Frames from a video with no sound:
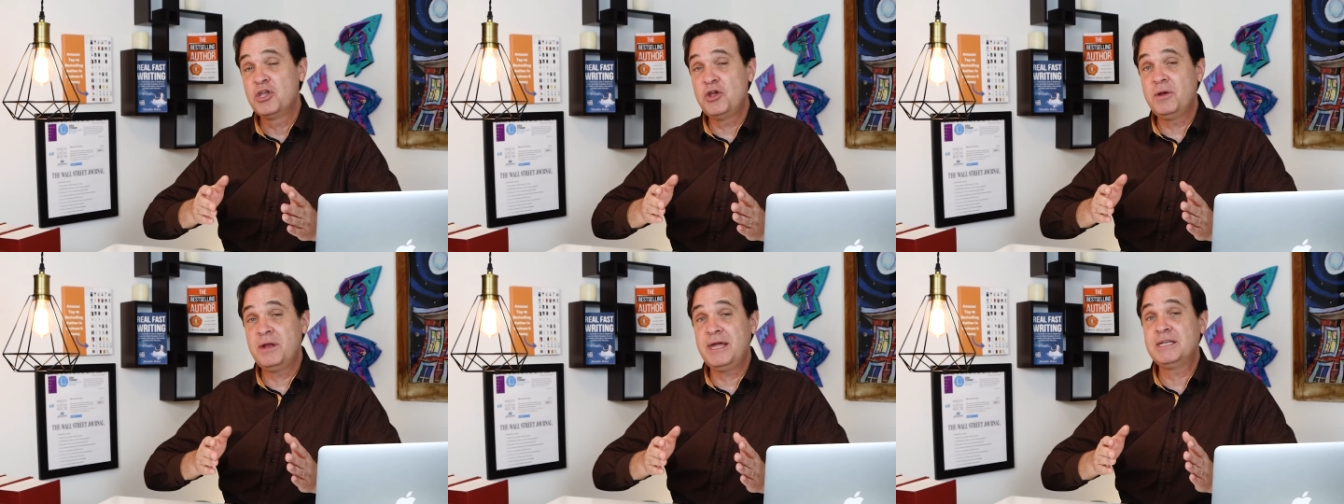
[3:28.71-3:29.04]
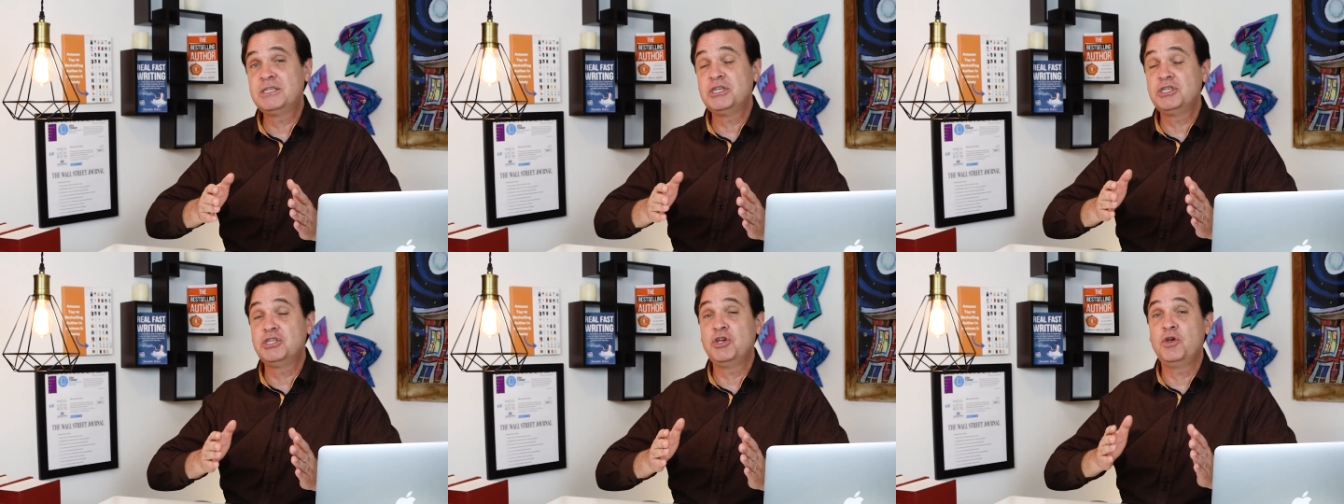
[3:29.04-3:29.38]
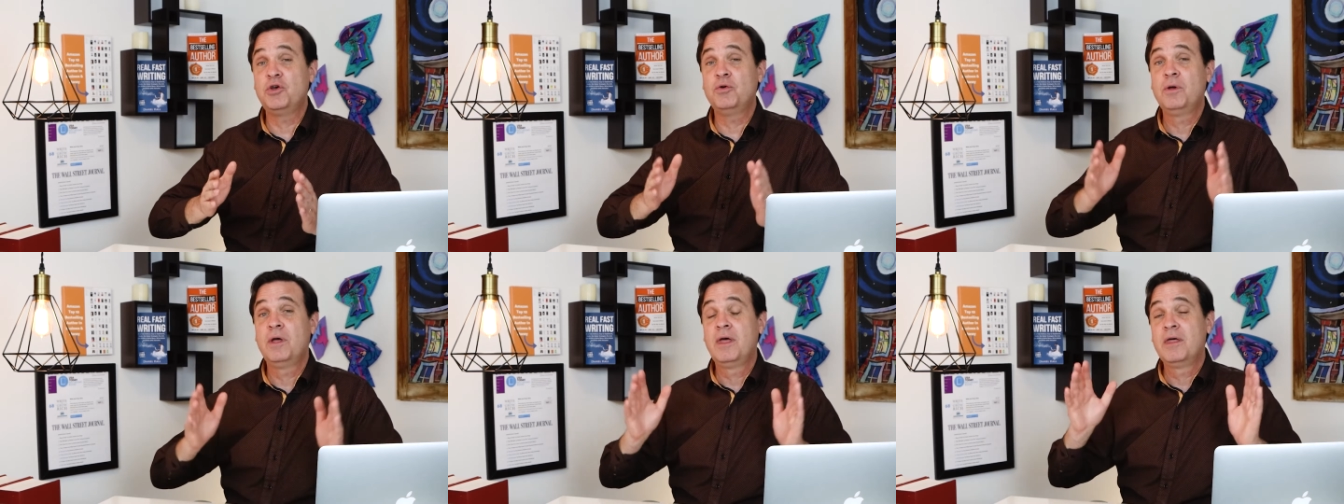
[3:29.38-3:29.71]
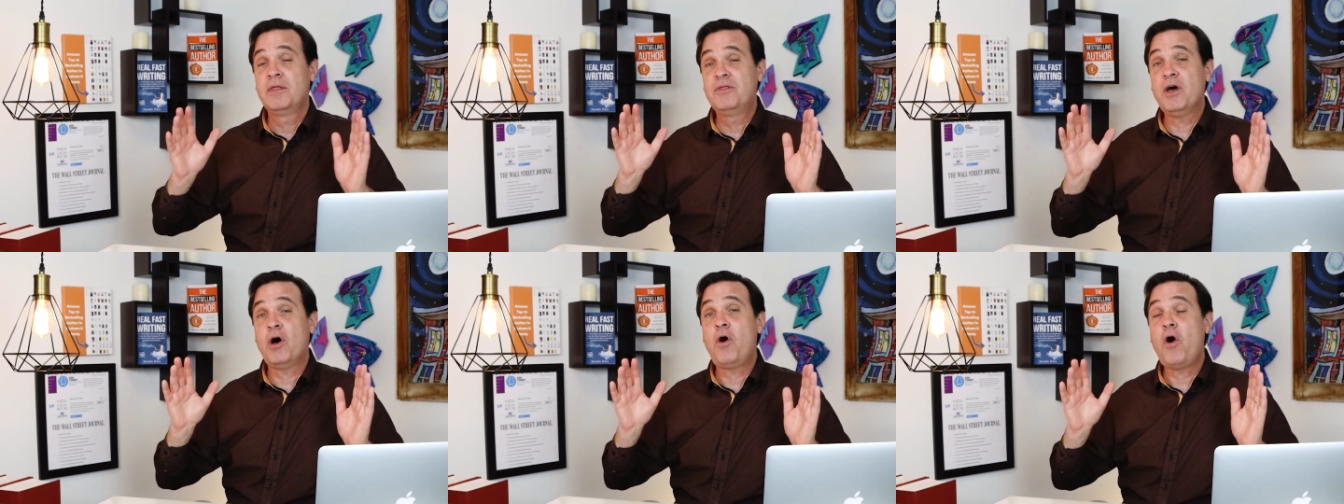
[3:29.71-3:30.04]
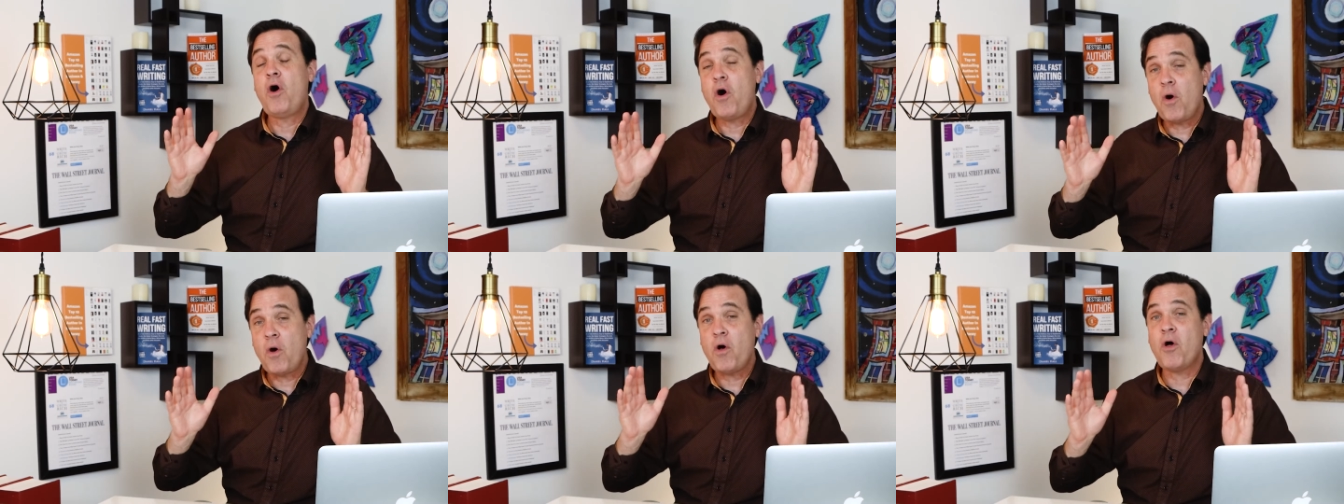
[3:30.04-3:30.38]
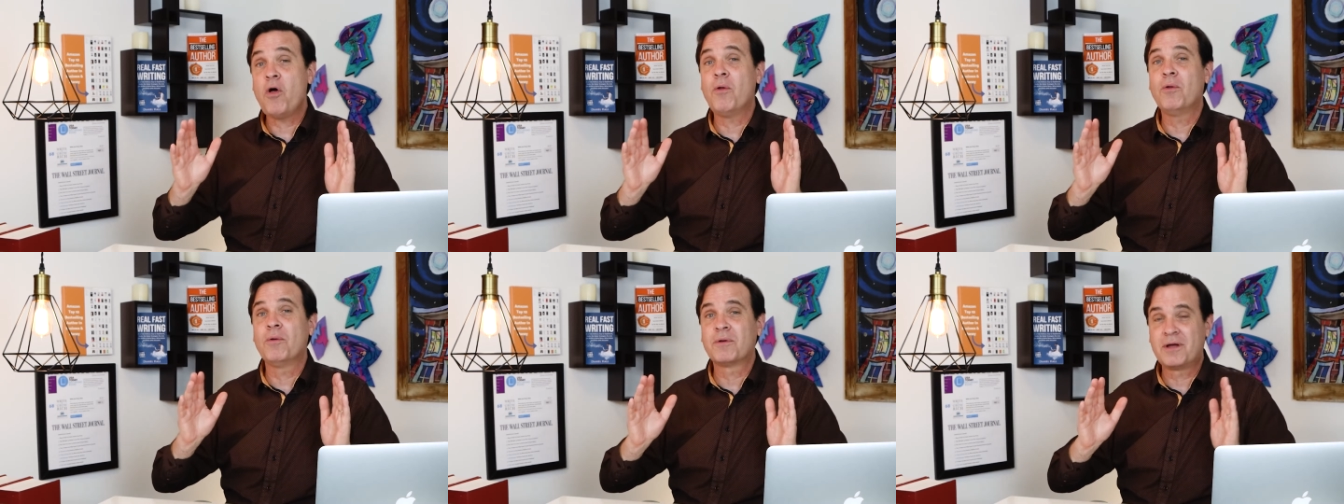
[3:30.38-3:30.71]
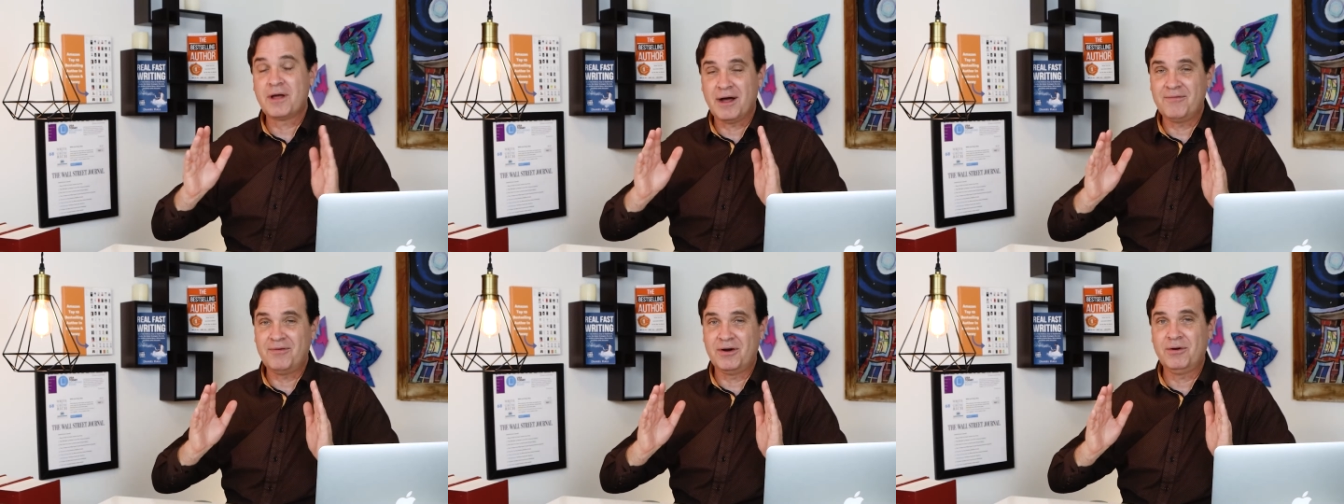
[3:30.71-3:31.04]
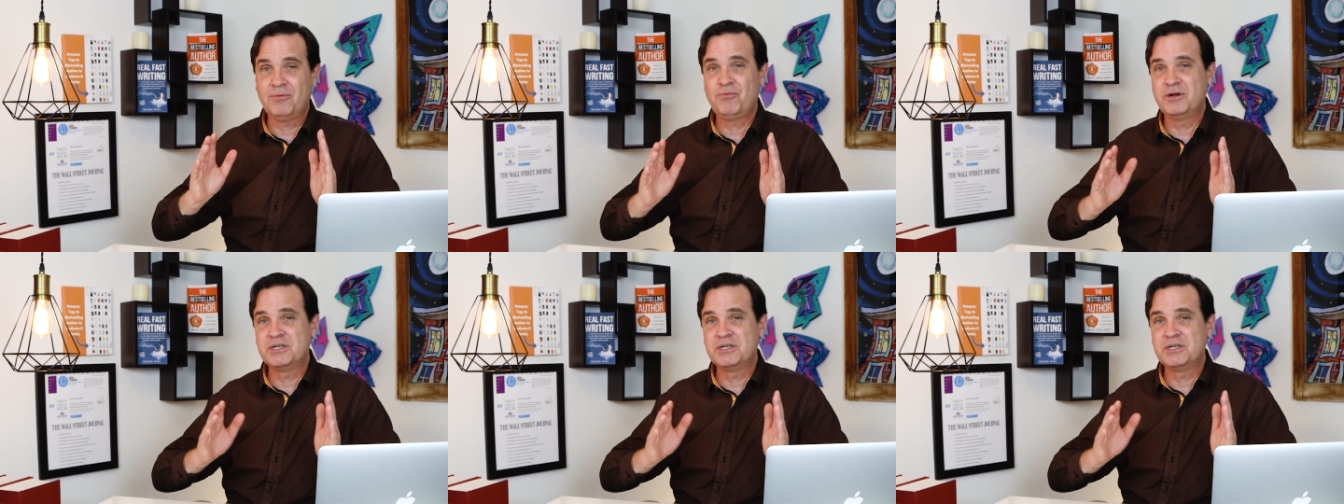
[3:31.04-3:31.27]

you need to do the whole cover,